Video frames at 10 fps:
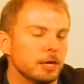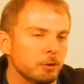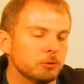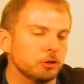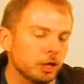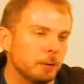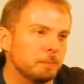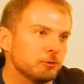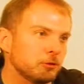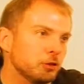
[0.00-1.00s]
It was a
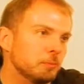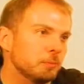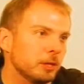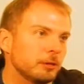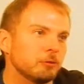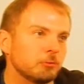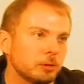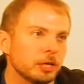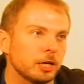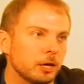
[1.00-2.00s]
cup of soup, and it was
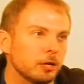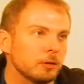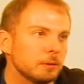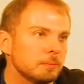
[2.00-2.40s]
really good.